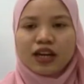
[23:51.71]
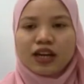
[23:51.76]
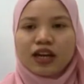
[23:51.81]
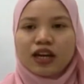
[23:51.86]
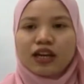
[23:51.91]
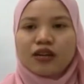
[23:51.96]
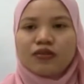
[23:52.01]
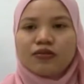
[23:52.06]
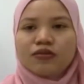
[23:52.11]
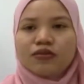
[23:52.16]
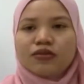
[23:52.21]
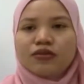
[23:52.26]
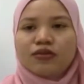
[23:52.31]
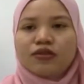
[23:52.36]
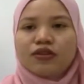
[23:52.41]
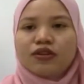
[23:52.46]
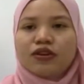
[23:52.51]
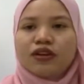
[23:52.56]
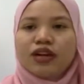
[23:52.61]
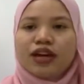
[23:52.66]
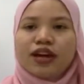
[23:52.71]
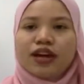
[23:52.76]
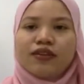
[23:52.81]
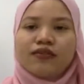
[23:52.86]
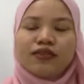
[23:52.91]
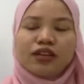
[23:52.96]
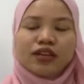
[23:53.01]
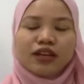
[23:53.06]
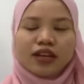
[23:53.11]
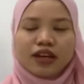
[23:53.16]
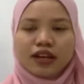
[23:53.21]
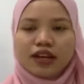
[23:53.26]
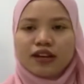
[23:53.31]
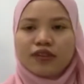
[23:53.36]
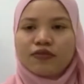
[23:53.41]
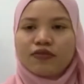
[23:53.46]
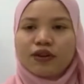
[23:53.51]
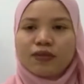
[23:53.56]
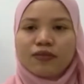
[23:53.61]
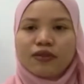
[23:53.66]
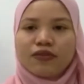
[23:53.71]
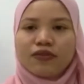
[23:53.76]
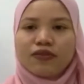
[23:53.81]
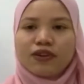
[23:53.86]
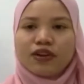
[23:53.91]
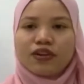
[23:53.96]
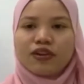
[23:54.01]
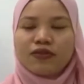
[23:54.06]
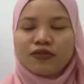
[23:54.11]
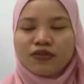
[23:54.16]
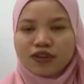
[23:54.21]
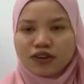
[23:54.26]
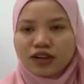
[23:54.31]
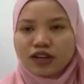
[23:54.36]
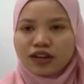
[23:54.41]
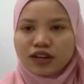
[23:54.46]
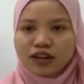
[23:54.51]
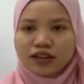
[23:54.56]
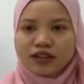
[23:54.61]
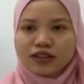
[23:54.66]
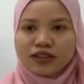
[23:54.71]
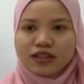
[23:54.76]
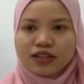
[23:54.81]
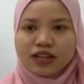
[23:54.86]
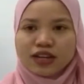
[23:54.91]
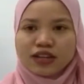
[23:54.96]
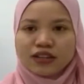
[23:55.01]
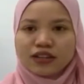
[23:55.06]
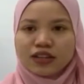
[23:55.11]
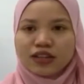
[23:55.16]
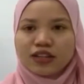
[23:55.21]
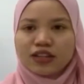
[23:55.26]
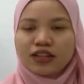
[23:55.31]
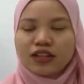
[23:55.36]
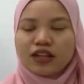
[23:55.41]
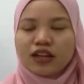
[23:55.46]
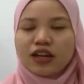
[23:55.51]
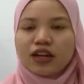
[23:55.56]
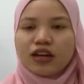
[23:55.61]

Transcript: and also not having gain from the foreign currency exchange